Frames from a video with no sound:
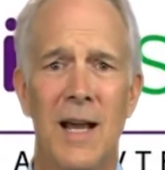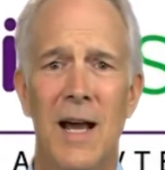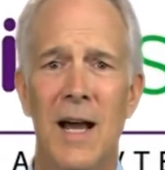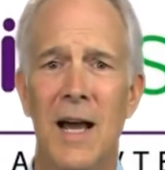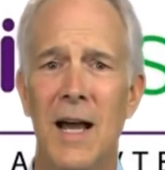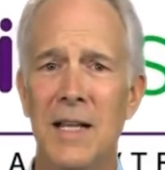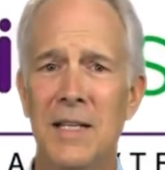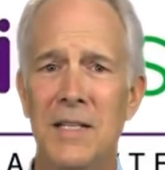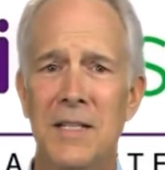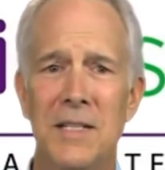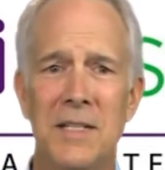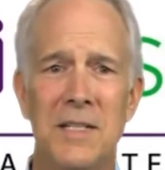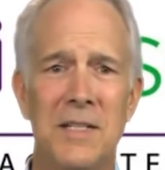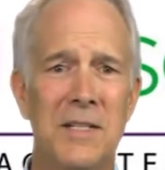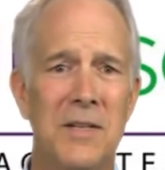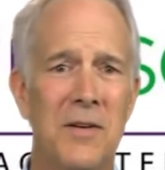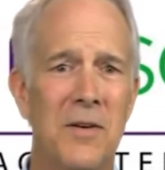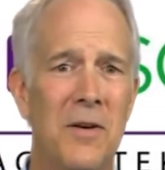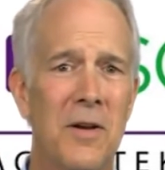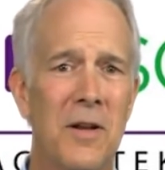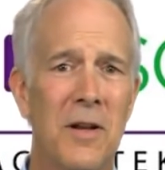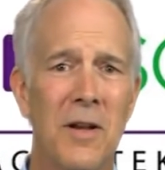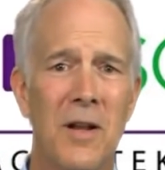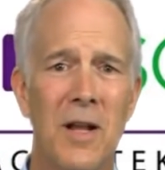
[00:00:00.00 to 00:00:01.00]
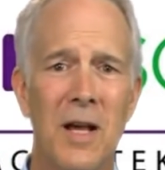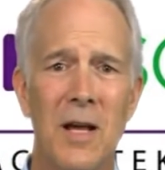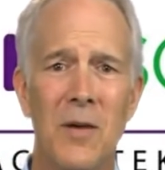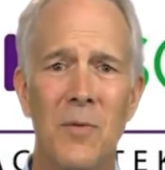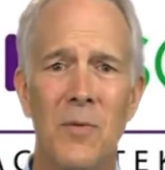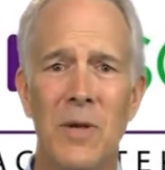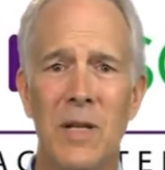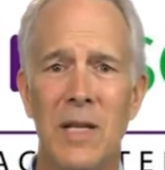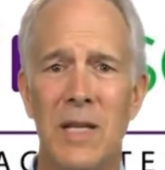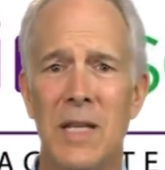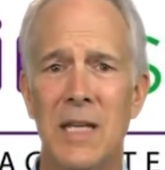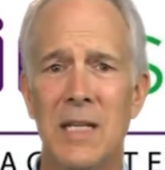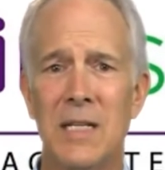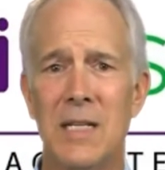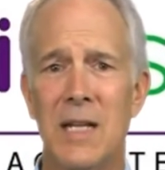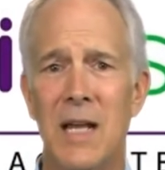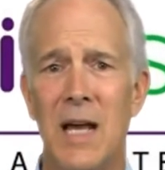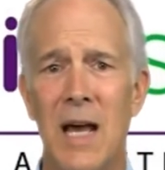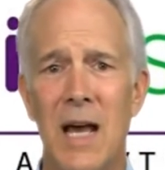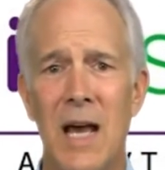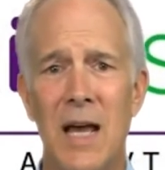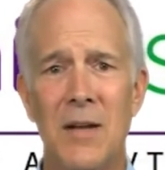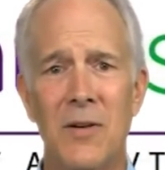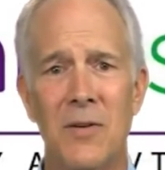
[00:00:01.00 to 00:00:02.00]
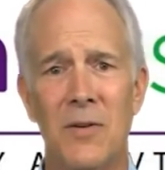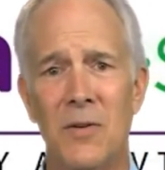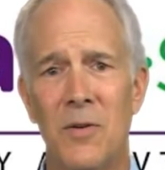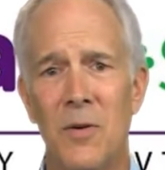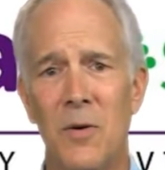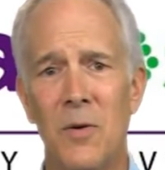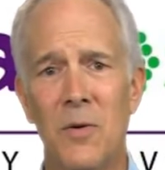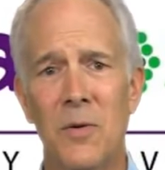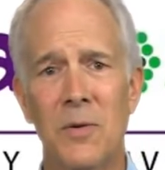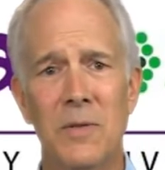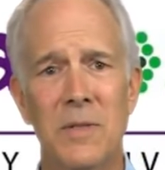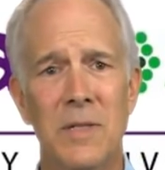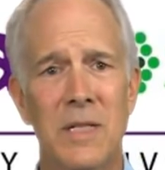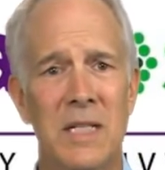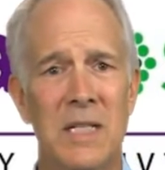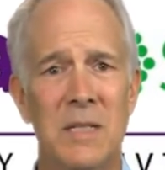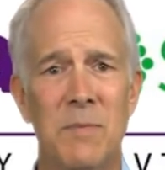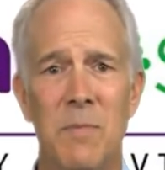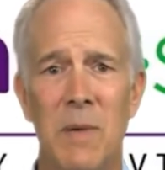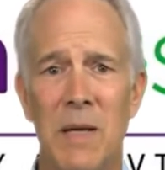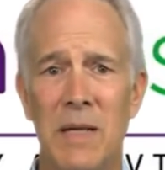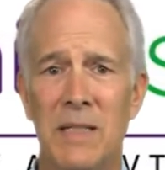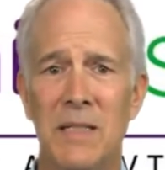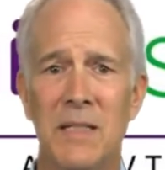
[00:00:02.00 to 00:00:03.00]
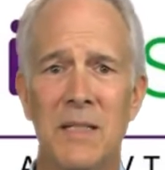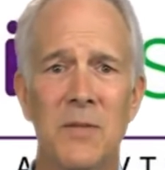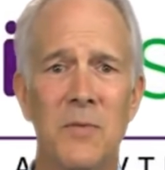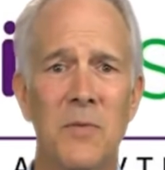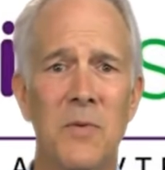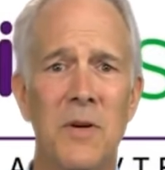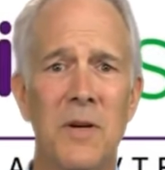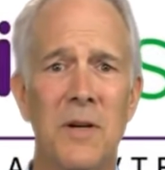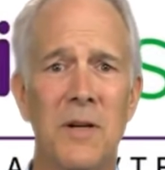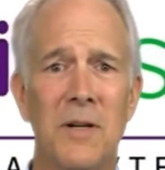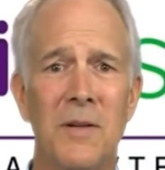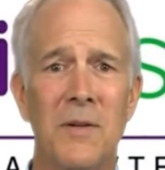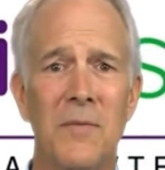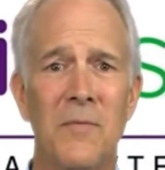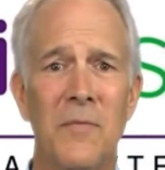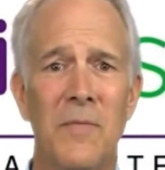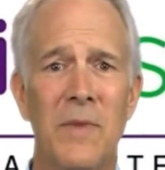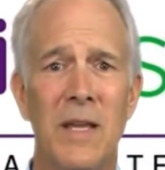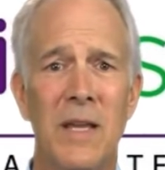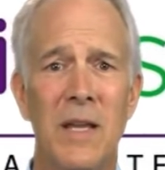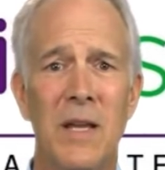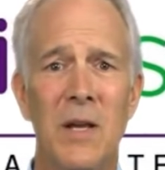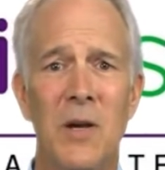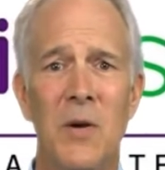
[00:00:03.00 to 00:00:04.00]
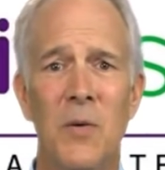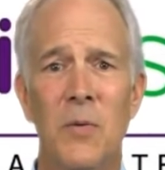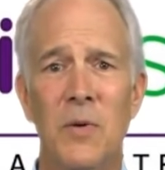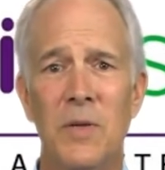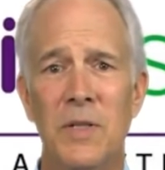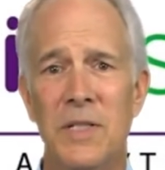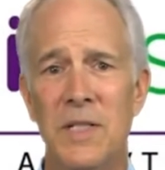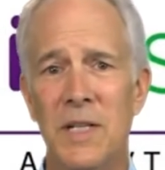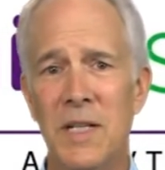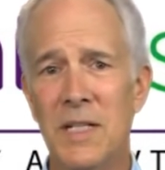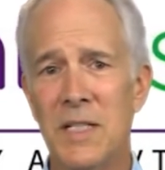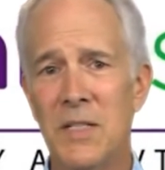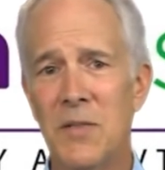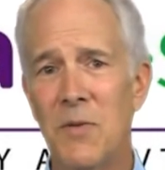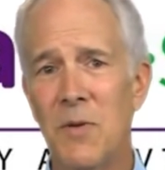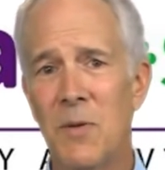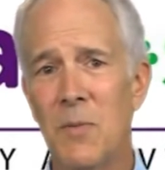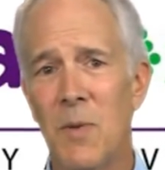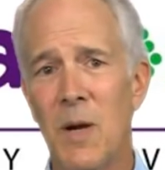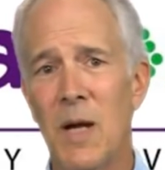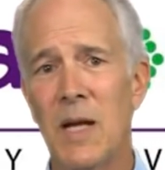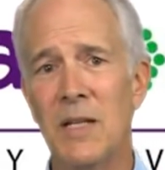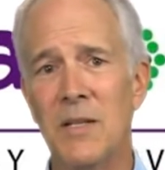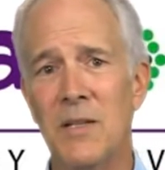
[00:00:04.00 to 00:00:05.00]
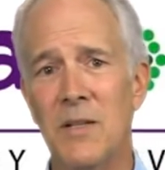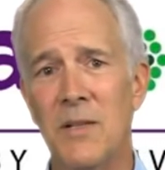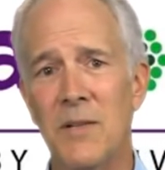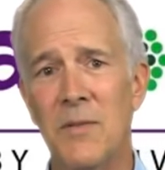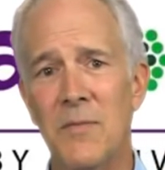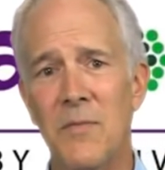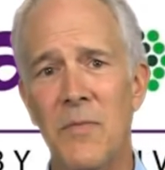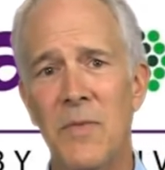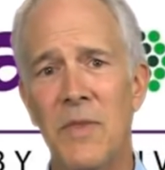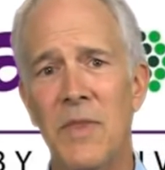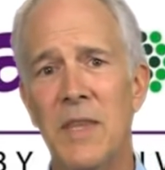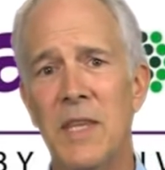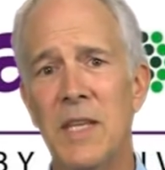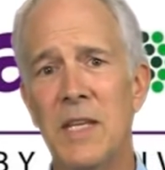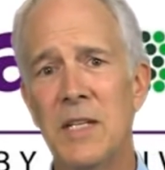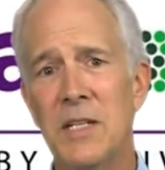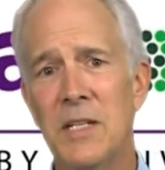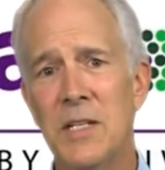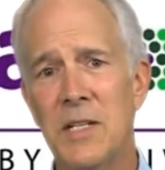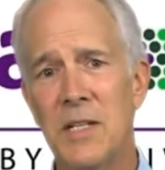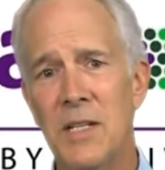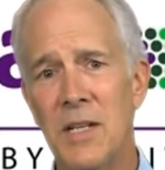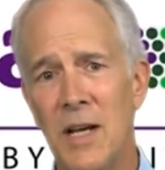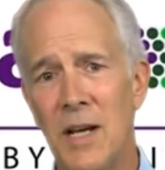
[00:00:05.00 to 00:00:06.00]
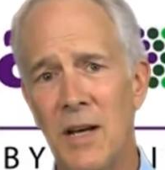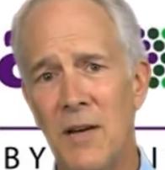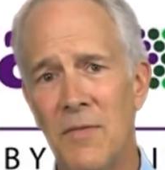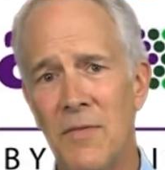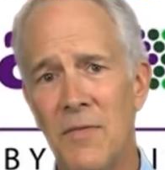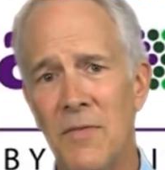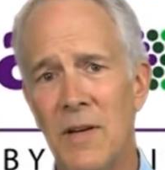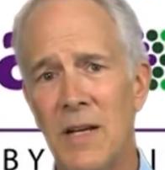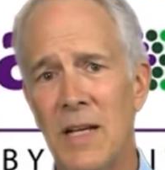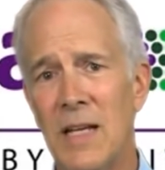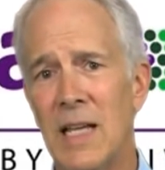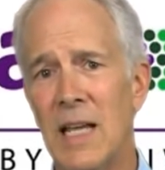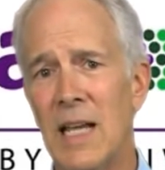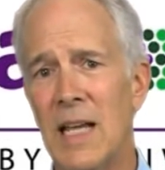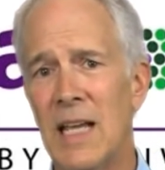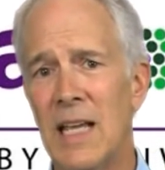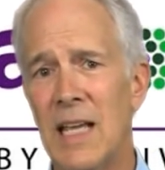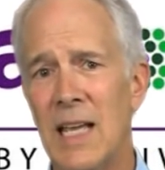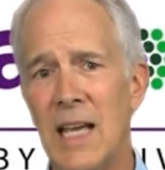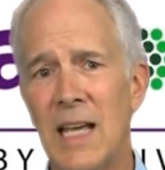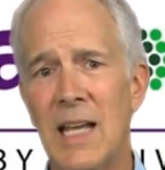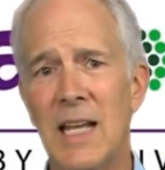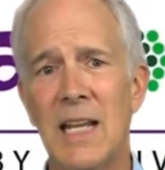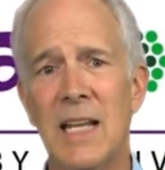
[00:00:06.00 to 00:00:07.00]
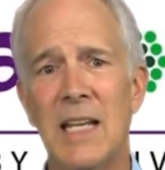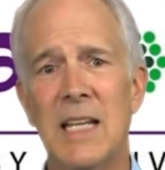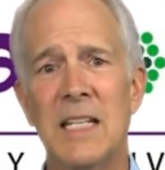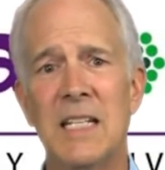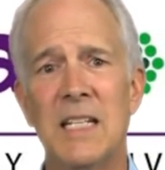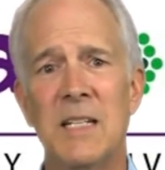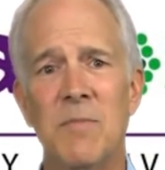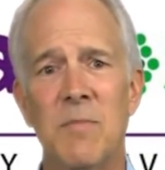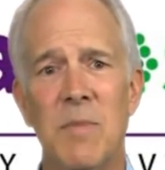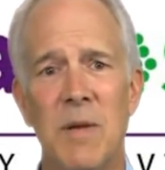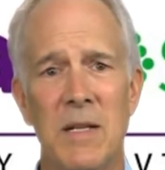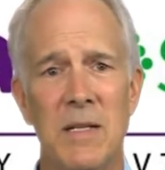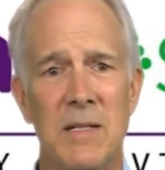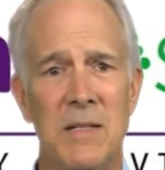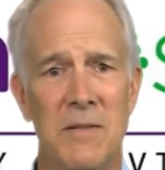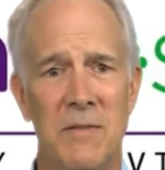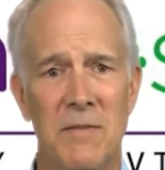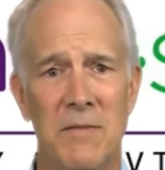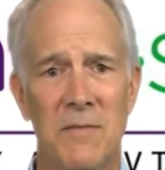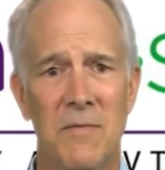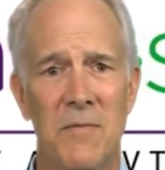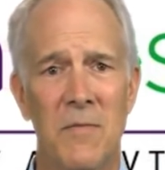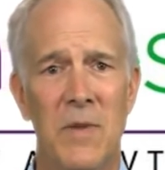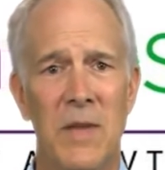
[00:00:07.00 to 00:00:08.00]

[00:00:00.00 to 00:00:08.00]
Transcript: I just turn it on when it gets hot or cold and expect it to work. Well, just to remind you, this stuff can get expensive.